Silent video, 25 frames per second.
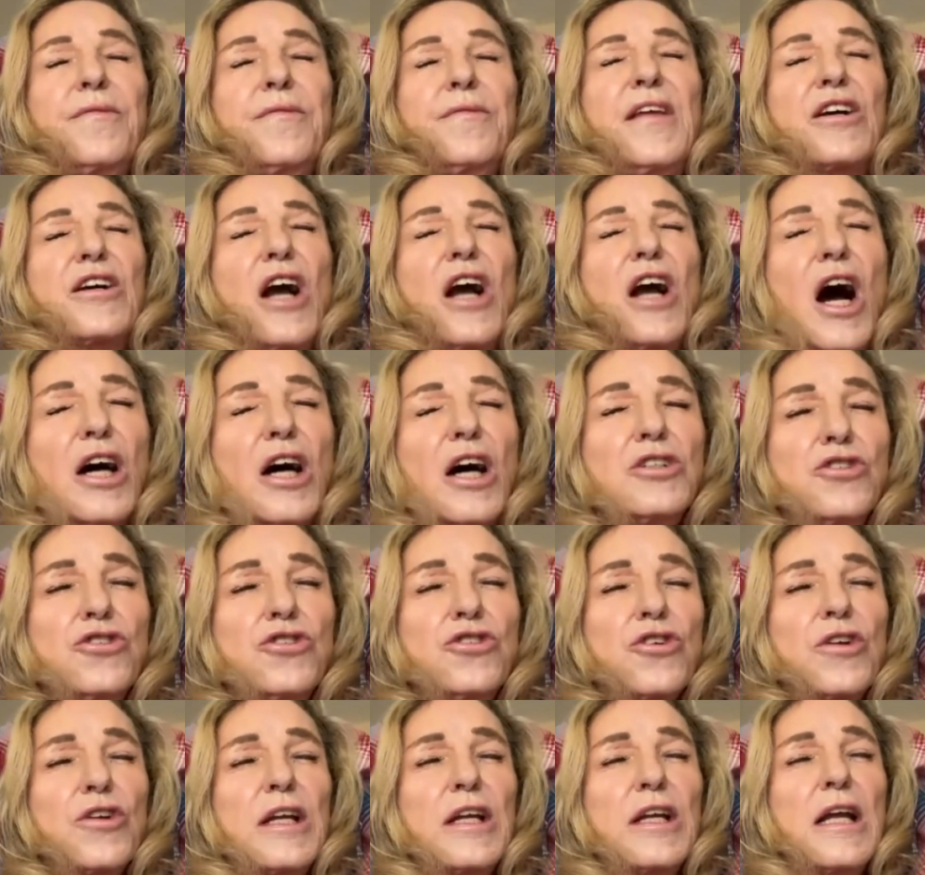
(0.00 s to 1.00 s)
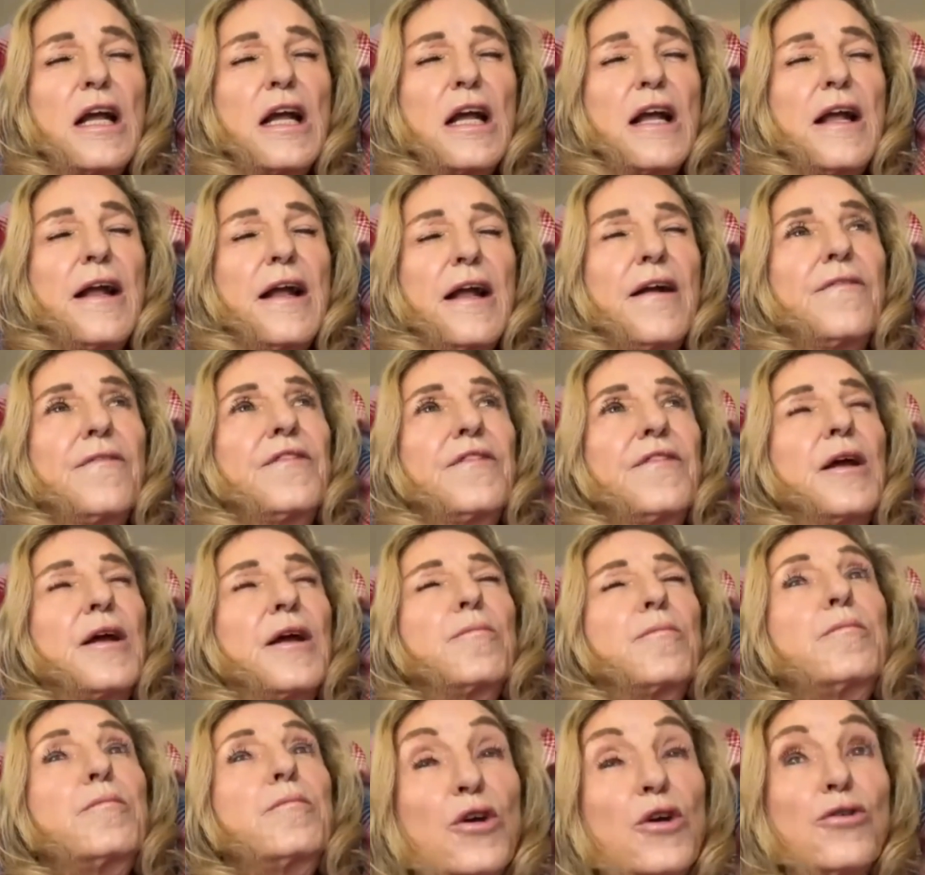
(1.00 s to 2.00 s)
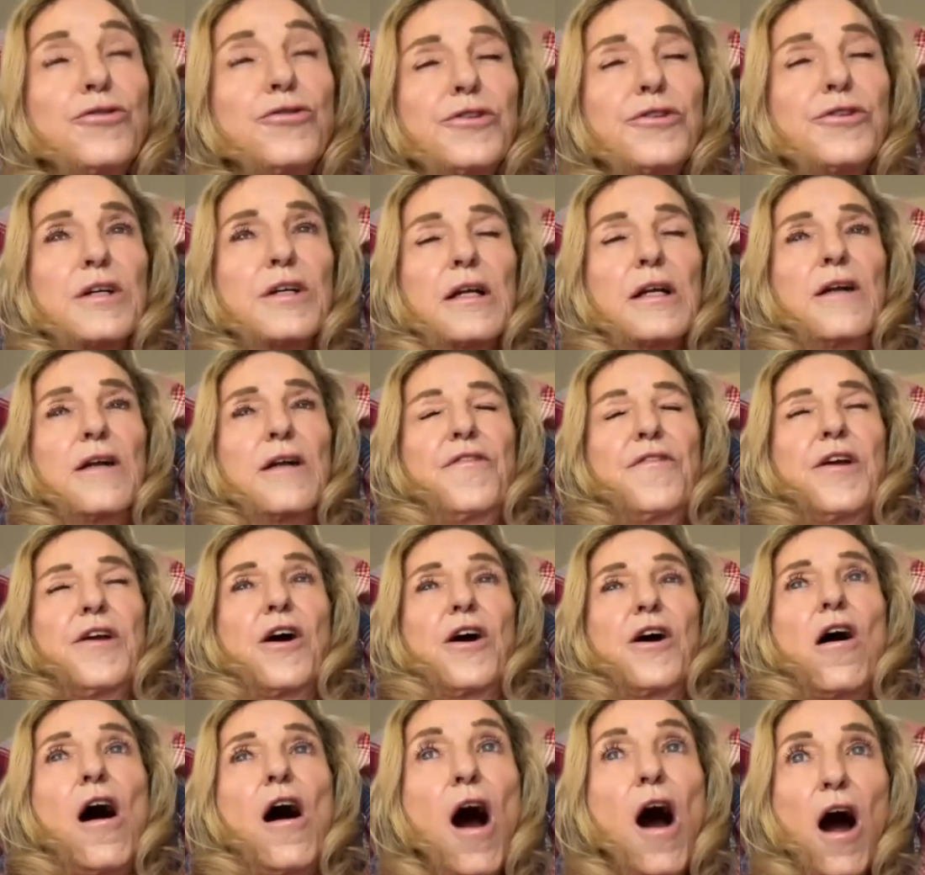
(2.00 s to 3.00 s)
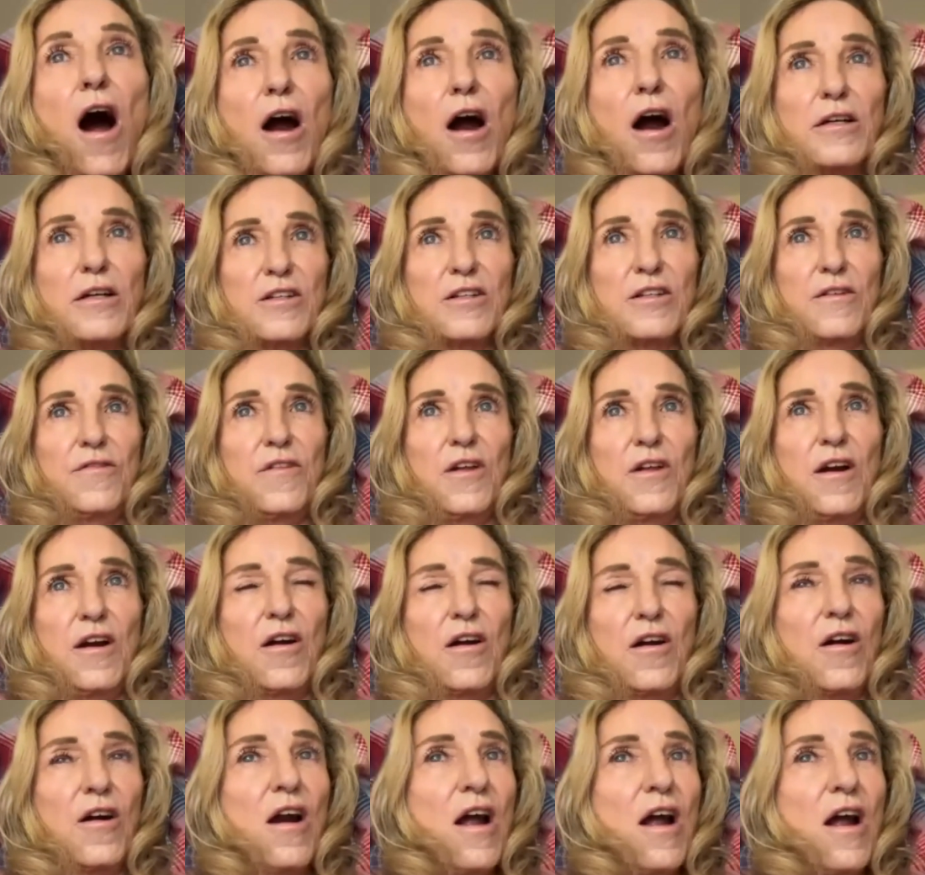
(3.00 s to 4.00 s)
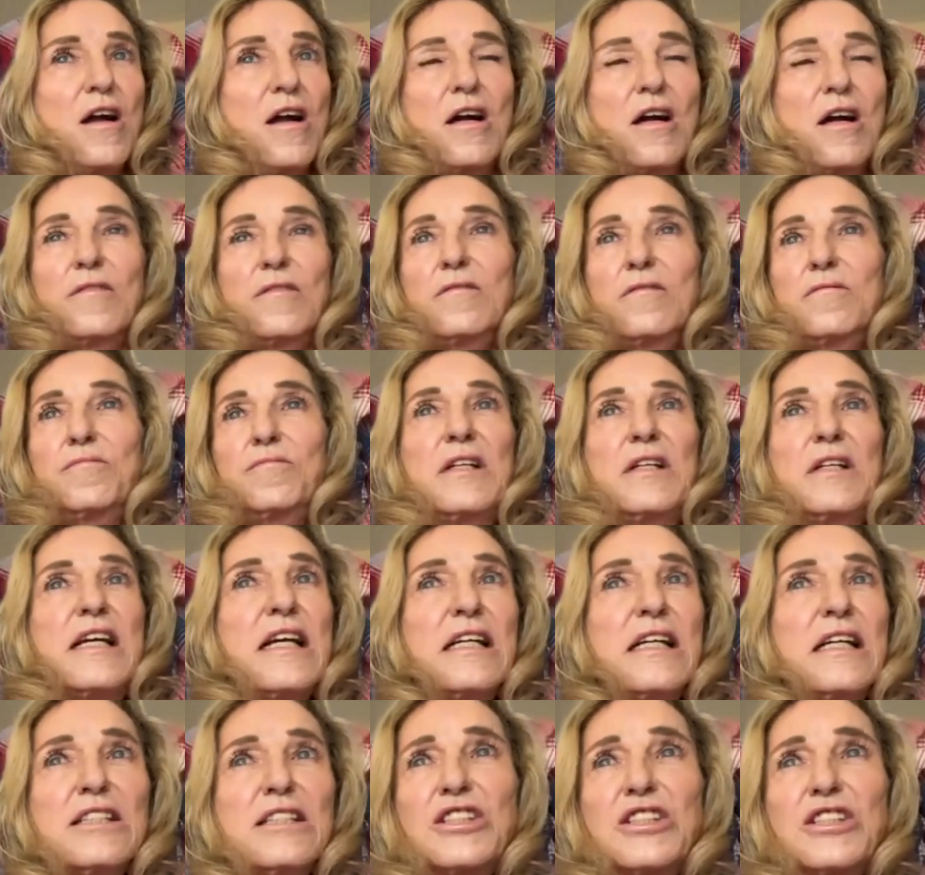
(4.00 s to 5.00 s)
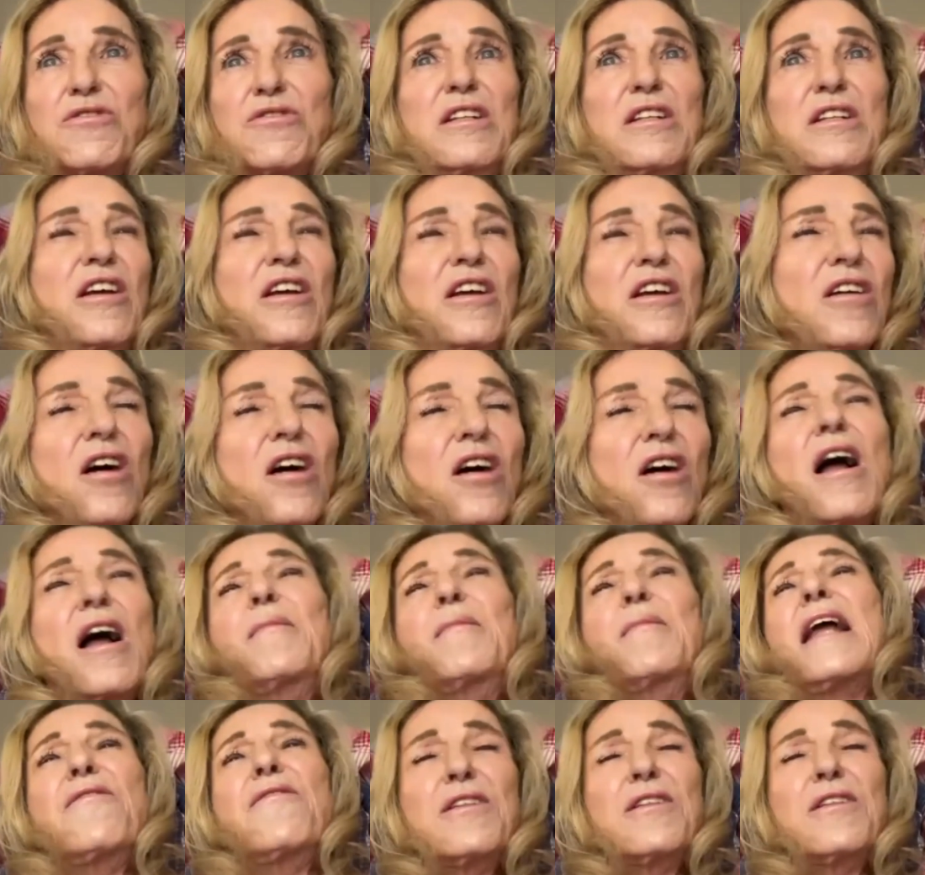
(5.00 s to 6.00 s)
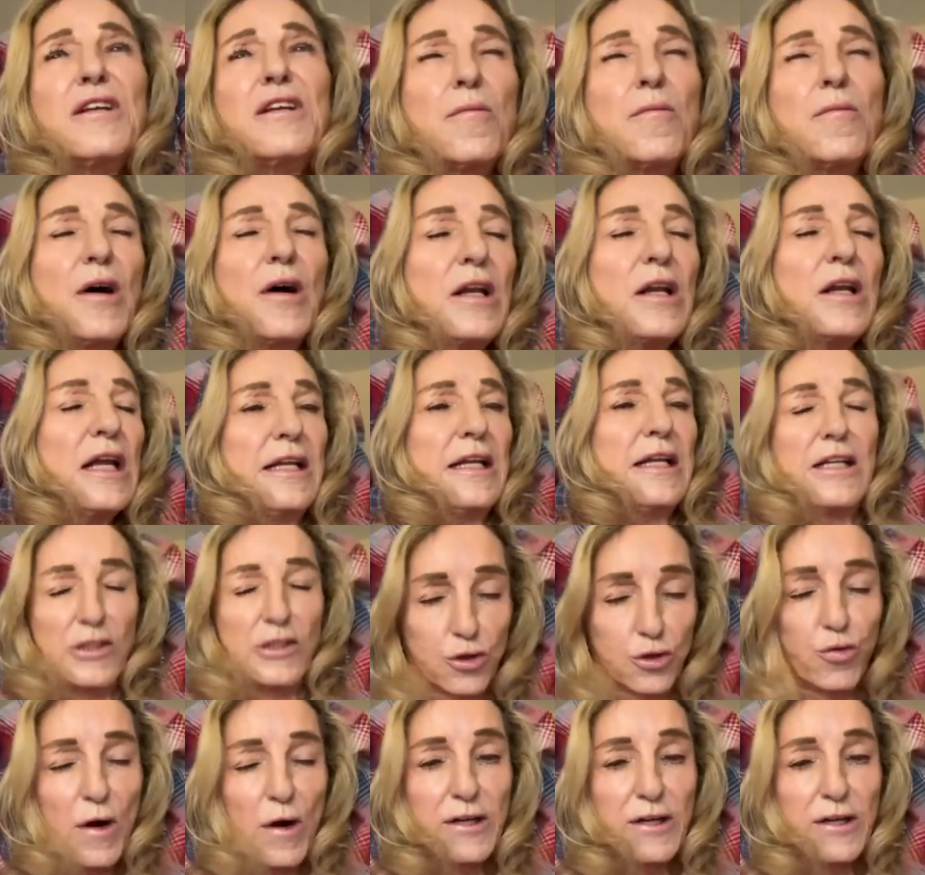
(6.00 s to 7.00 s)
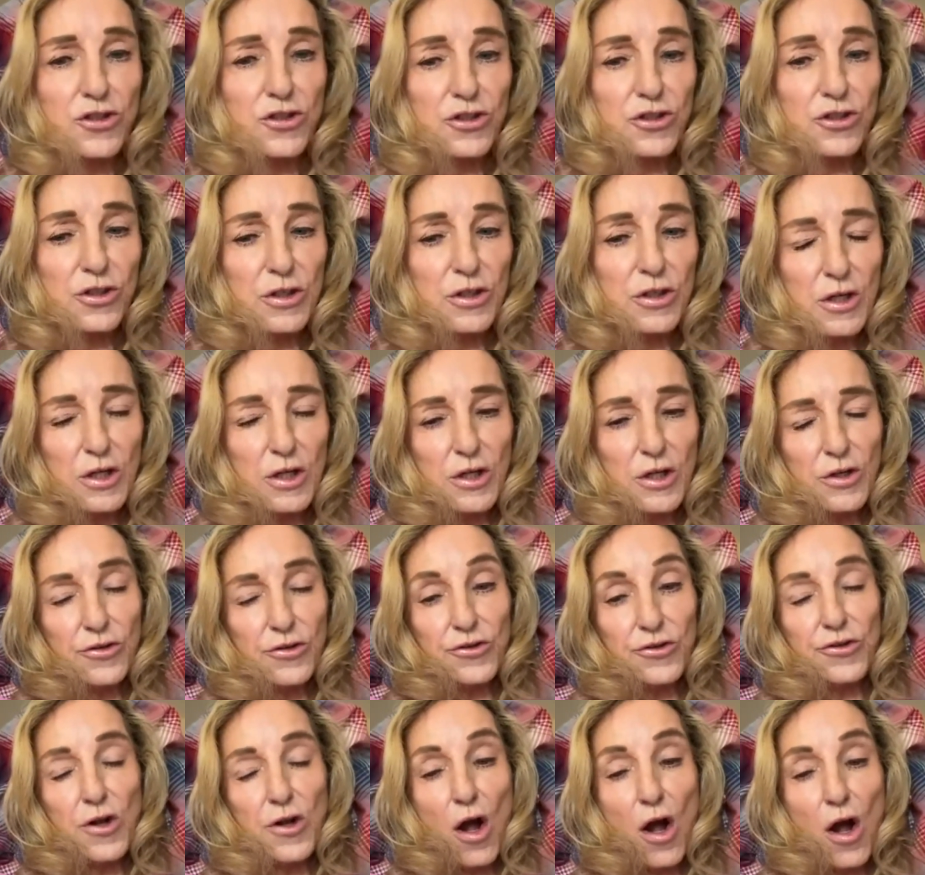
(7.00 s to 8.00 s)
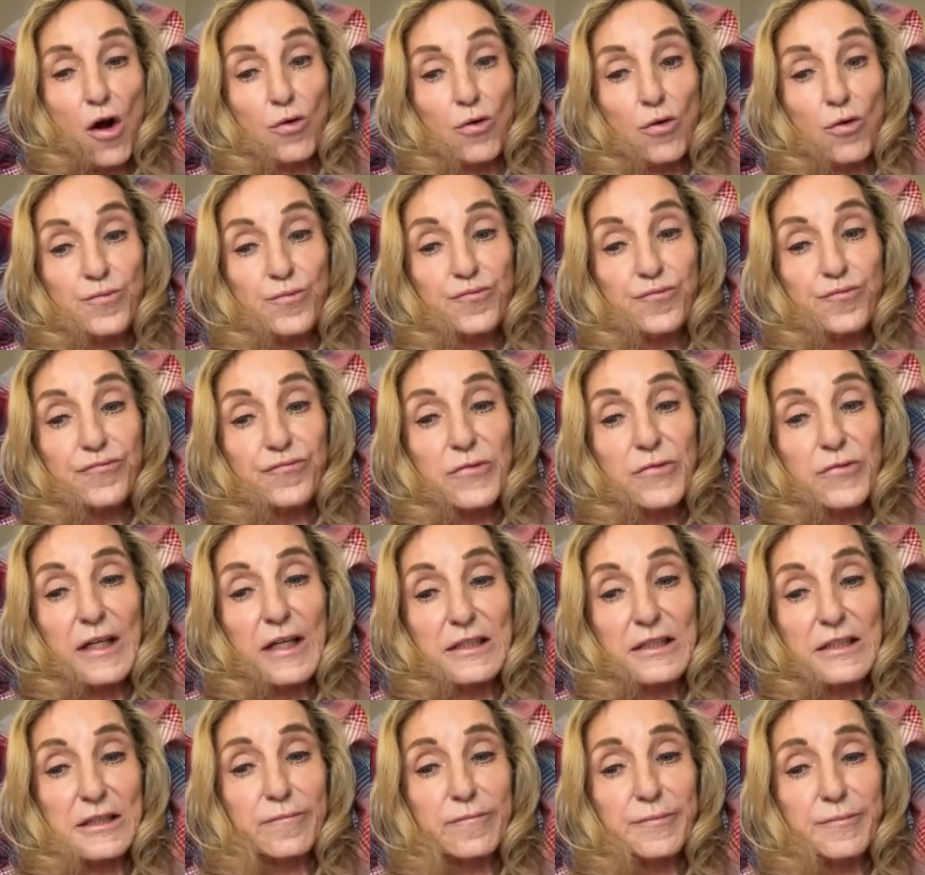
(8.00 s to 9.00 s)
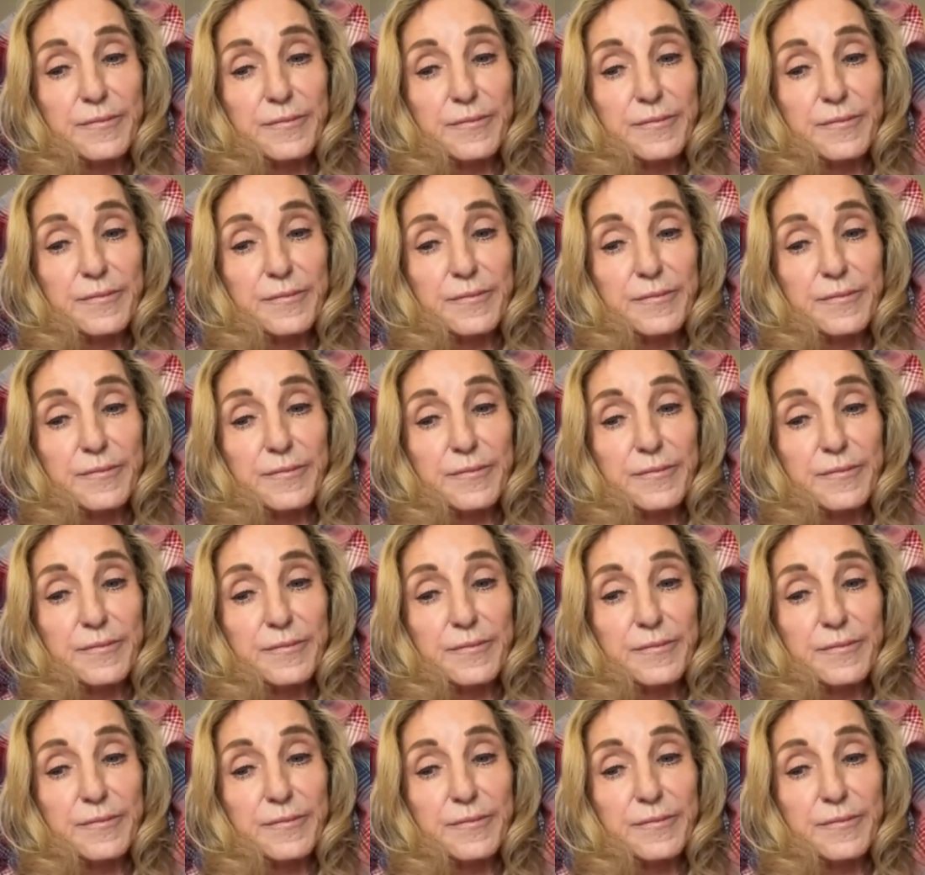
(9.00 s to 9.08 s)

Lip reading: their country and their music and their art and their history and I mean, everything about Haiti is rich. So I